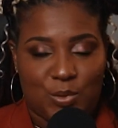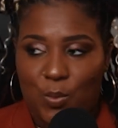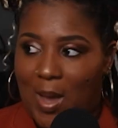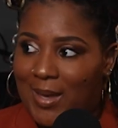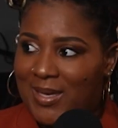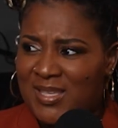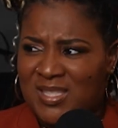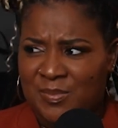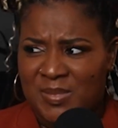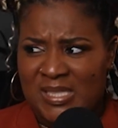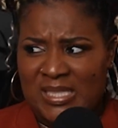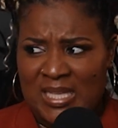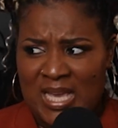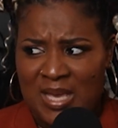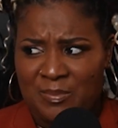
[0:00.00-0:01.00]
Do I get some
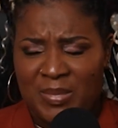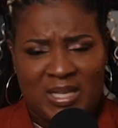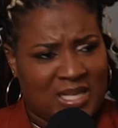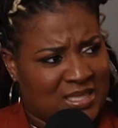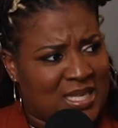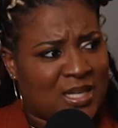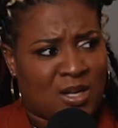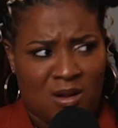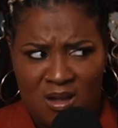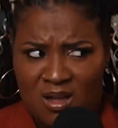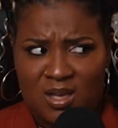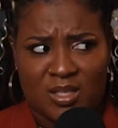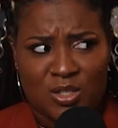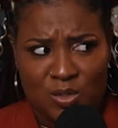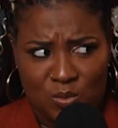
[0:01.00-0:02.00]
sleep? Because a girl
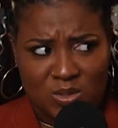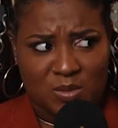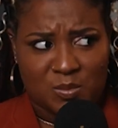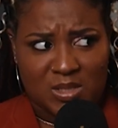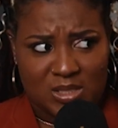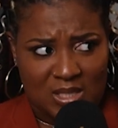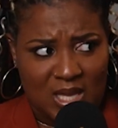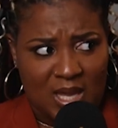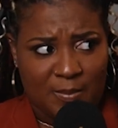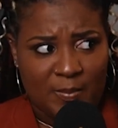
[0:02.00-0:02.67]
could use some sleep.